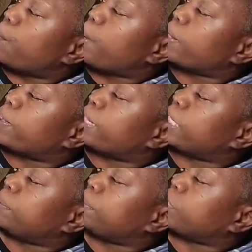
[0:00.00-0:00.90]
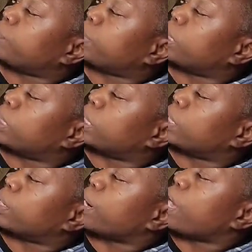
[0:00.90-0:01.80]
But this much was
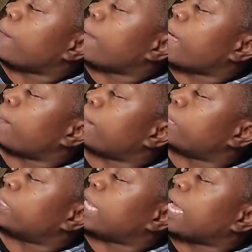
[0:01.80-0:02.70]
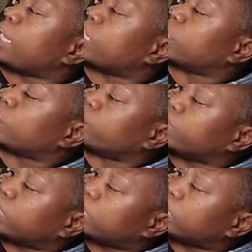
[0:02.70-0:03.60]
clear about Miss Ada
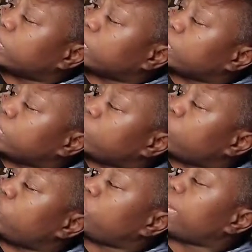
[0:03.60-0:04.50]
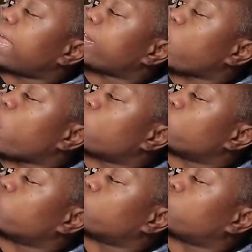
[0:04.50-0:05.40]
Twist. She had all
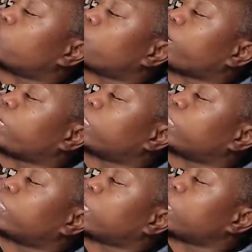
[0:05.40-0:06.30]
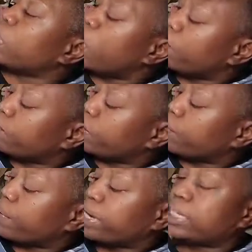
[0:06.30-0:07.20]
the traits of a
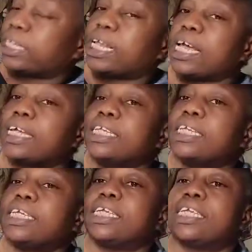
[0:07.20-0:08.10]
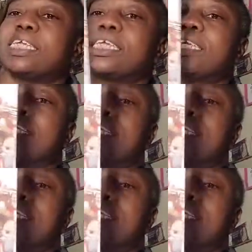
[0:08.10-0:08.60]
great scientist.